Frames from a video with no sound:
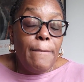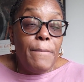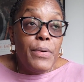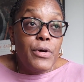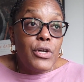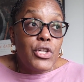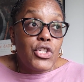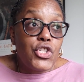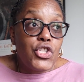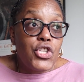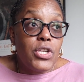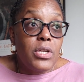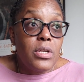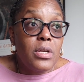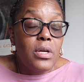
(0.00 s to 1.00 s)

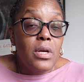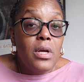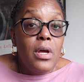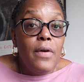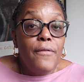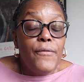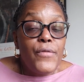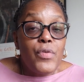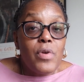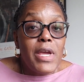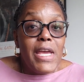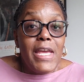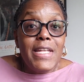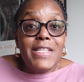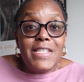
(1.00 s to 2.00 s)
pushed for
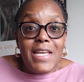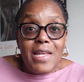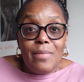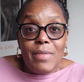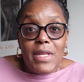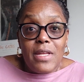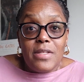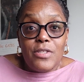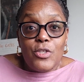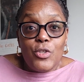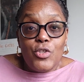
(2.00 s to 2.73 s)
18 minutes.